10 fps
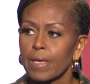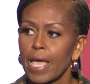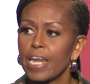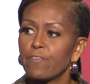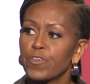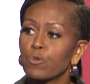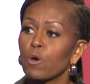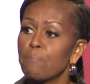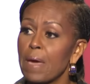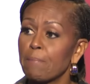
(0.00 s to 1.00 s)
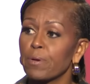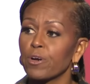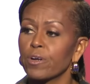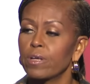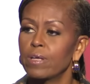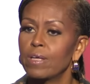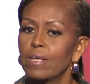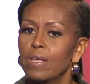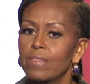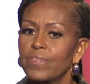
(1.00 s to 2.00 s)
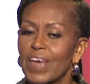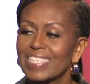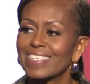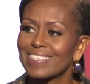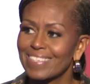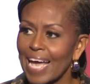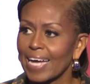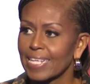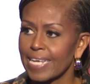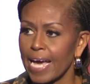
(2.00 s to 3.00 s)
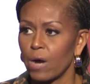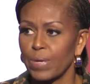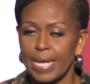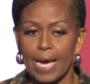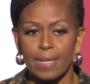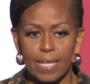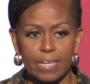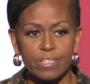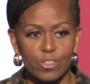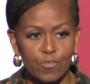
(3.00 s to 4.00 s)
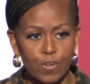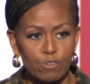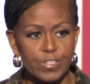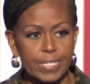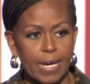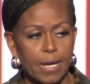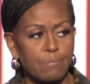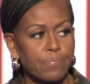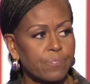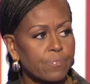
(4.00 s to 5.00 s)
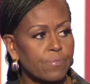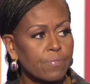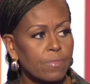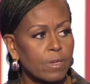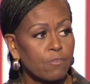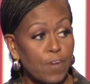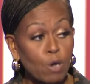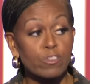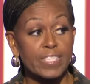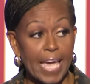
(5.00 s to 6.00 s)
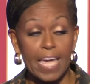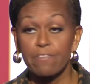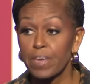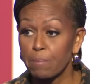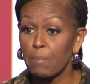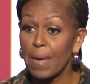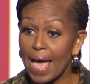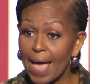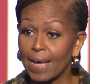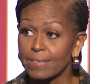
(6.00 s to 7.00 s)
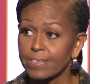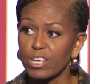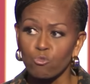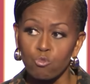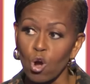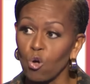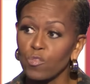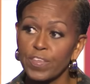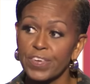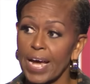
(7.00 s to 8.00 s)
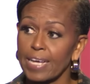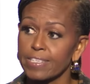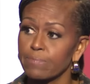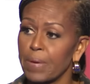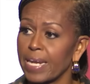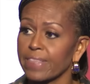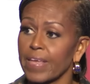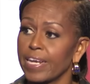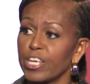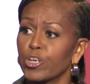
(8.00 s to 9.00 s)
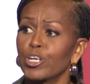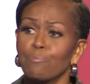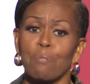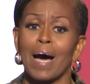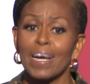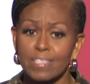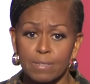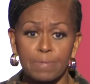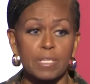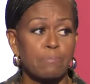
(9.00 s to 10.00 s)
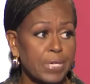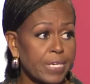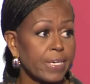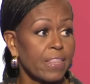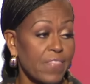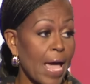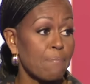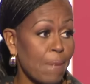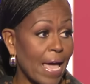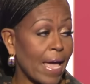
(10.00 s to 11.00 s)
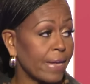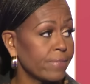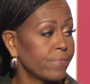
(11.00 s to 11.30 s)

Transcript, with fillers: And if you remember, that's exactly how he got elected the first time. Folks gave him a pass and rolled the dice, betting that he couldn't possibly be that bad.